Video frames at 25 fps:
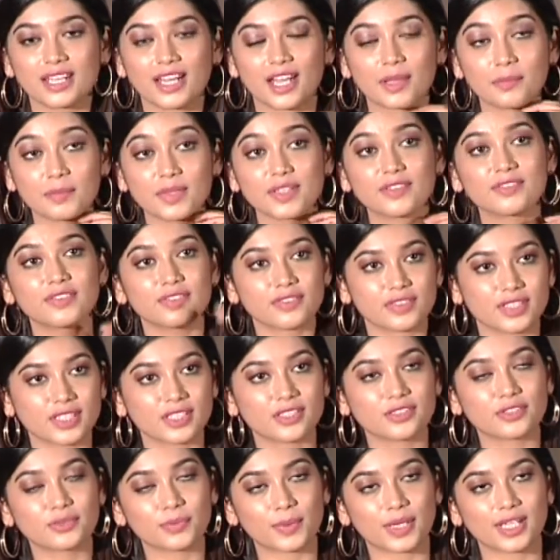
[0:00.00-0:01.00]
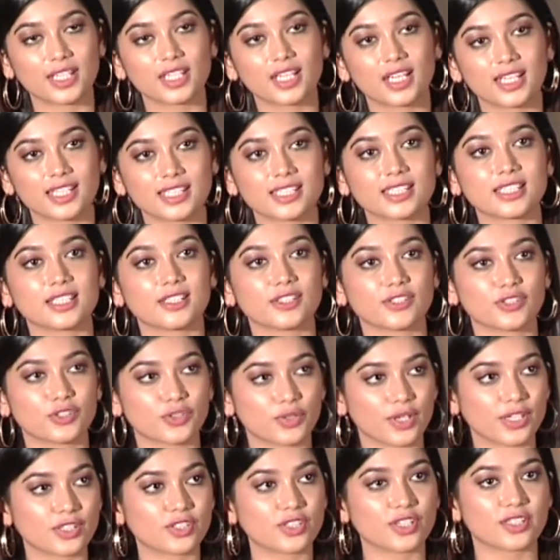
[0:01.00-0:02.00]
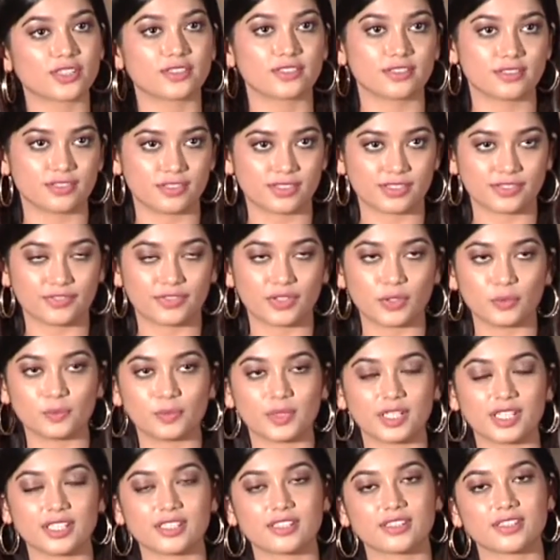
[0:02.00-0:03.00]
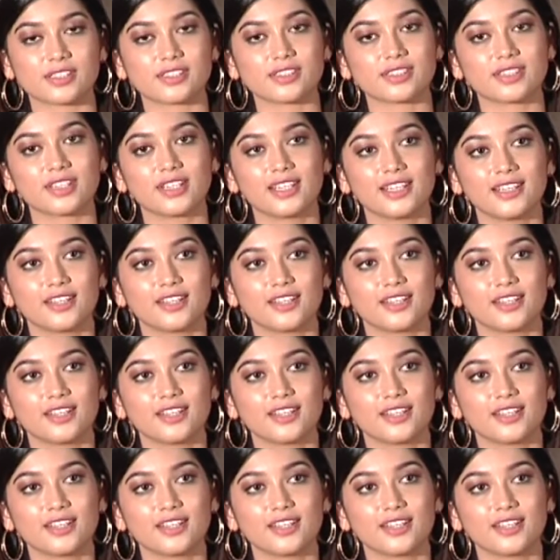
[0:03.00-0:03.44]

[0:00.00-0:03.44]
I mean, 50, 20 lines in a stretch at few places.